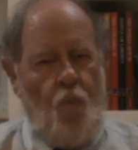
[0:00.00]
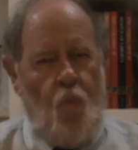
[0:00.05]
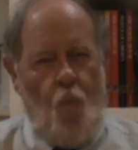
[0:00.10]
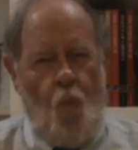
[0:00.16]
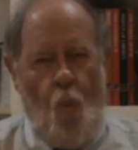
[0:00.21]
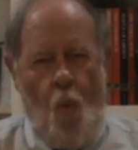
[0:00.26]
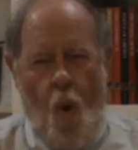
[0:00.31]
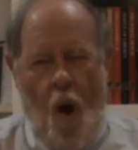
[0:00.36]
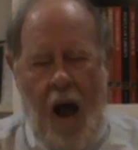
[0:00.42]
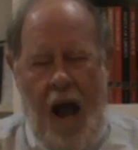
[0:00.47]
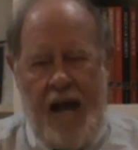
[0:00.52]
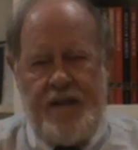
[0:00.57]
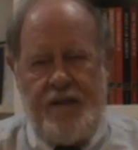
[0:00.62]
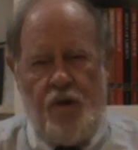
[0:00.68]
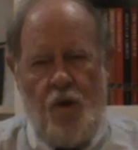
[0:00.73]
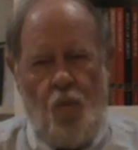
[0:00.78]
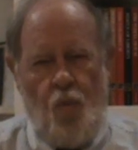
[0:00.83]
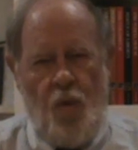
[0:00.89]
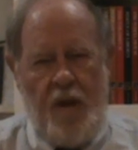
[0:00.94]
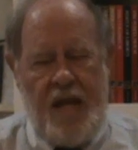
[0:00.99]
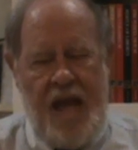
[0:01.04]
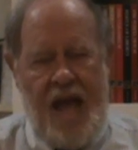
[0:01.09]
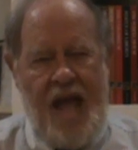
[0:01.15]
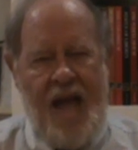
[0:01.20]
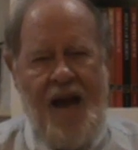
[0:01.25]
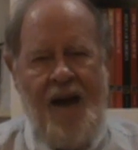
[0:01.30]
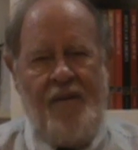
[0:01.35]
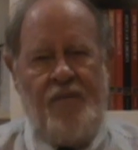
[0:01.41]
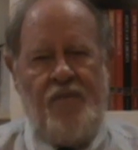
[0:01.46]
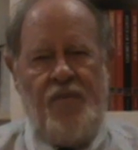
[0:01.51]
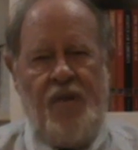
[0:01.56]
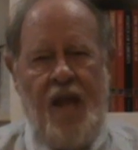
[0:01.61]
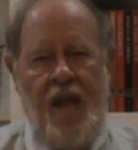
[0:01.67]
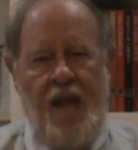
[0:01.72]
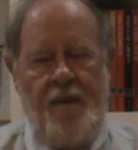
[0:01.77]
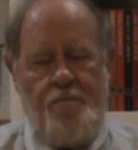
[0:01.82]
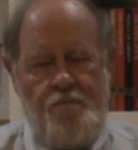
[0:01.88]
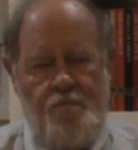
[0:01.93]
why don't we have
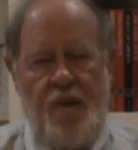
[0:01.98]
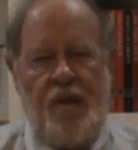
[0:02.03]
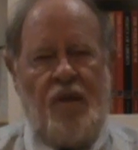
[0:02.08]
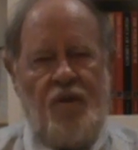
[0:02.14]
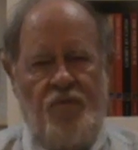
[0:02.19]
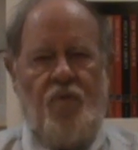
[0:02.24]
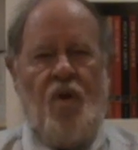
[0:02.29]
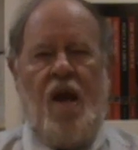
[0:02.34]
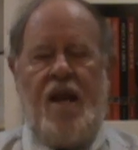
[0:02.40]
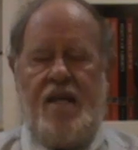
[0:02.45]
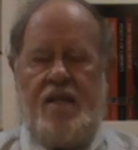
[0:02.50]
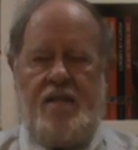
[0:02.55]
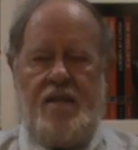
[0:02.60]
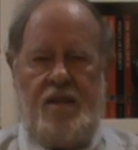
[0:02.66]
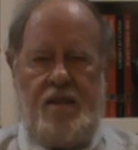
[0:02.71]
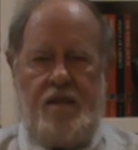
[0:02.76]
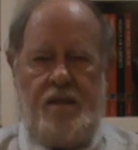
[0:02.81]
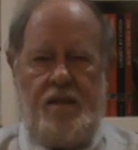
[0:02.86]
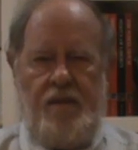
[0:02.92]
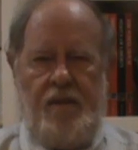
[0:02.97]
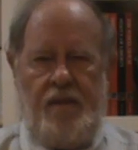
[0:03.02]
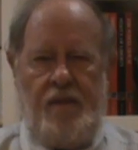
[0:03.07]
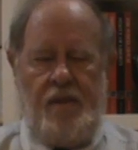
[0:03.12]
a Bill of Rights?